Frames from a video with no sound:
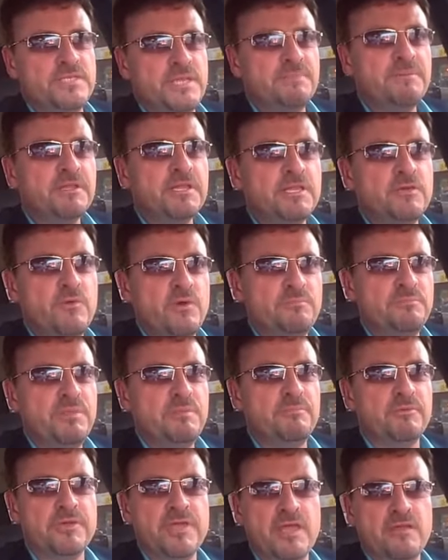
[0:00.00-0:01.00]
typically when
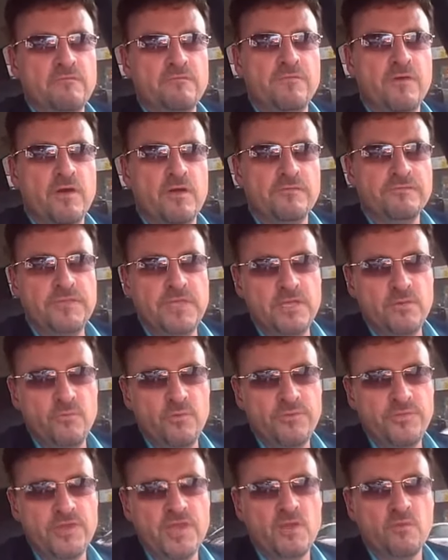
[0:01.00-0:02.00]
people get involved
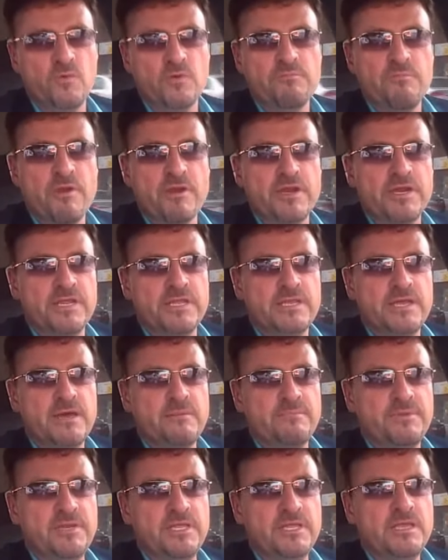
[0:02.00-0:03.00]
with a network marketing
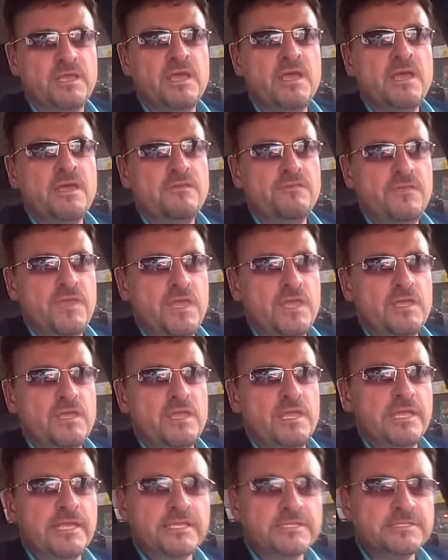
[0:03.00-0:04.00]
company,
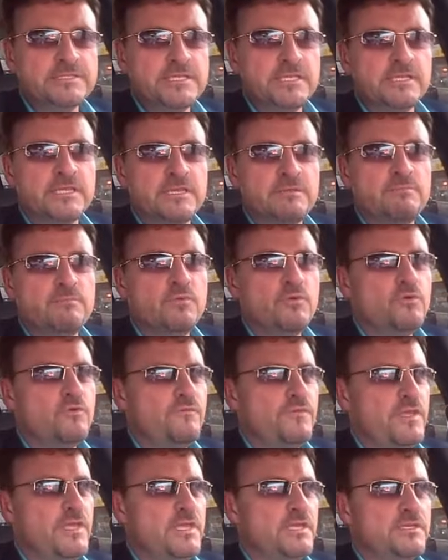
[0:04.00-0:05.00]
they instantly
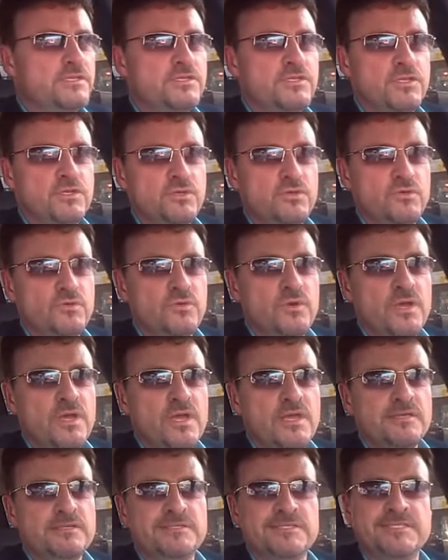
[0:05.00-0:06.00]
move into
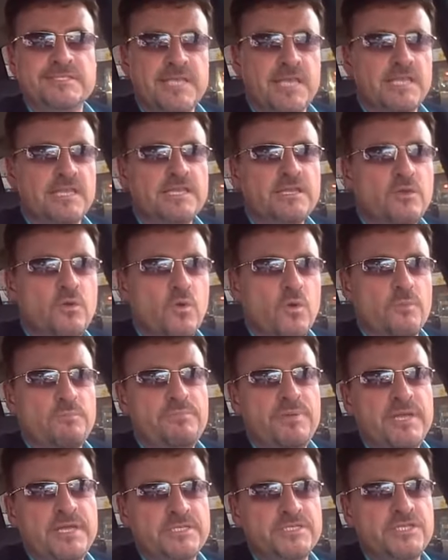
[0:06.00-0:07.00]
selling or
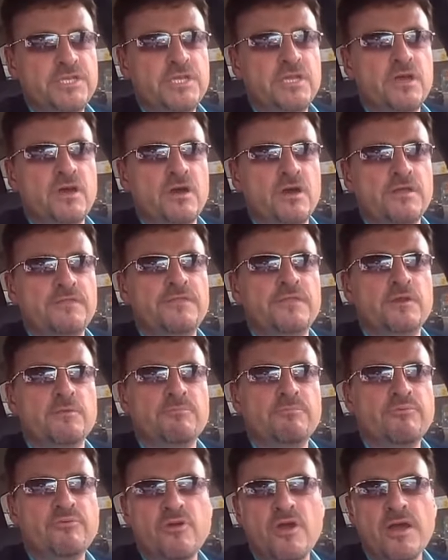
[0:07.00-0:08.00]
pitching on
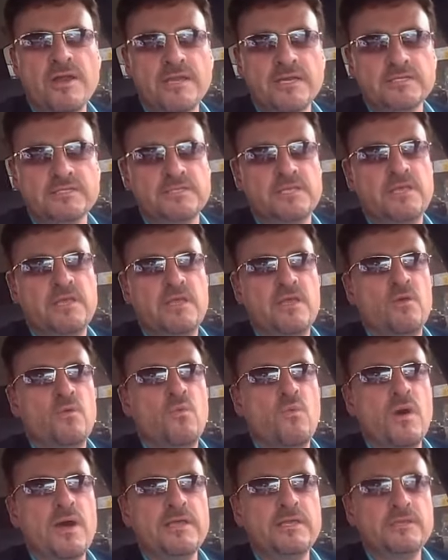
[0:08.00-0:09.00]
their product,
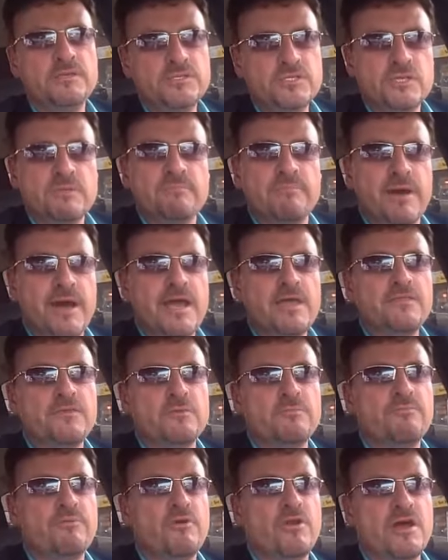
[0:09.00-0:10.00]
why you should buy
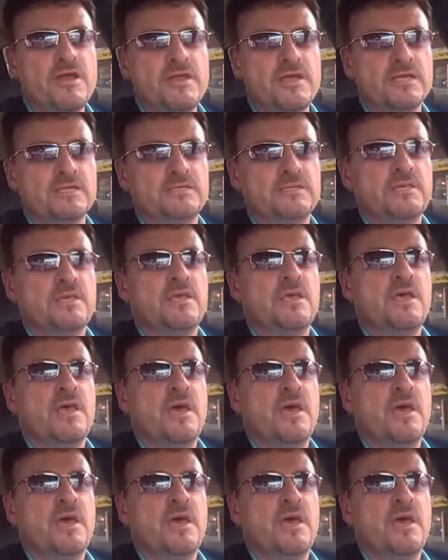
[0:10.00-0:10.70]
their product,